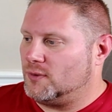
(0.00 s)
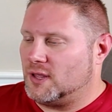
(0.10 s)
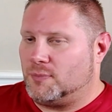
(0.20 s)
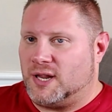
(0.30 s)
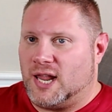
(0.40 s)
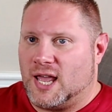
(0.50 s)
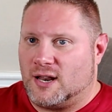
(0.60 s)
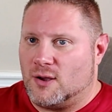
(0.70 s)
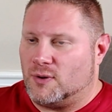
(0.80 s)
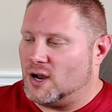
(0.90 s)
with the
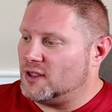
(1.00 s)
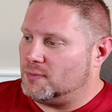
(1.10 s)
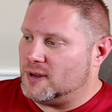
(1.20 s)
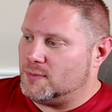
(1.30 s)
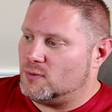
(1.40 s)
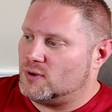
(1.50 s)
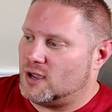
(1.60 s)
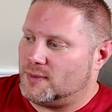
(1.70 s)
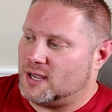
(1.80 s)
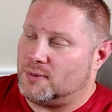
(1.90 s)
piano and all the people
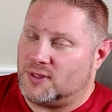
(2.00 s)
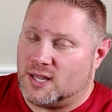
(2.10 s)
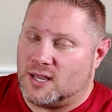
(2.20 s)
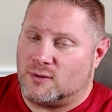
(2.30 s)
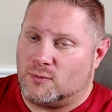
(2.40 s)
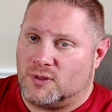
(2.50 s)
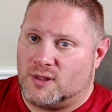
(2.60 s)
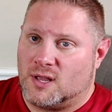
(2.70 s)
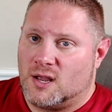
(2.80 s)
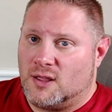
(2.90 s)
coming up at the end
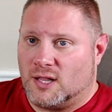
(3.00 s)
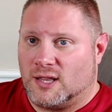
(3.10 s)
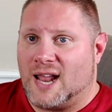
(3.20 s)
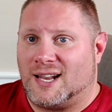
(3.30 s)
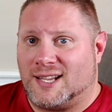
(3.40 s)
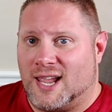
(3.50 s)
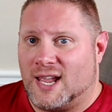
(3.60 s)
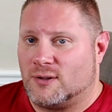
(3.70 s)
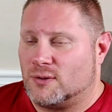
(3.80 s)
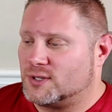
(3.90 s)
with the lighted
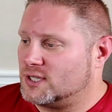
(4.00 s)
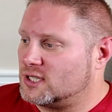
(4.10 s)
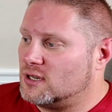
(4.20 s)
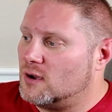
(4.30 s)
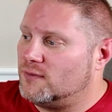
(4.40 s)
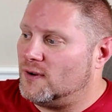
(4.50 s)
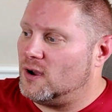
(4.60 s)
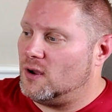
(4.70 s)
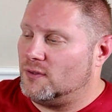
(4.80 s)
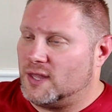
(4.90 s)
candles, the
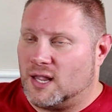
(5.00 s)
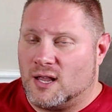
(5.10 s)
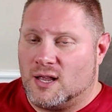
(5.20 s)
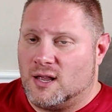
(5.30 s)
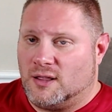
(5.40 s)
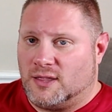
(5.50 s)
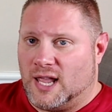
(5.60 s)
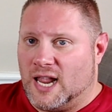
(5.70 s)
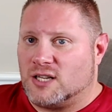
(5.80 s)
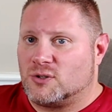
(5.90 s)
snowfall, the
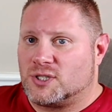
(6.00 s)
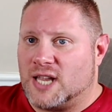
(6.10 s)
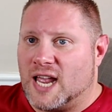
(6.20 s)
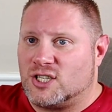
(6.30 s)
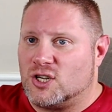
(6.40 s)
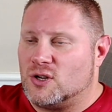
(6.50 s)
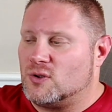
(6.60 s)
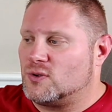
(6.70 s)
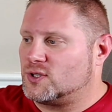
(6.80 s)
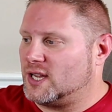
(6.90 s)
angel statues.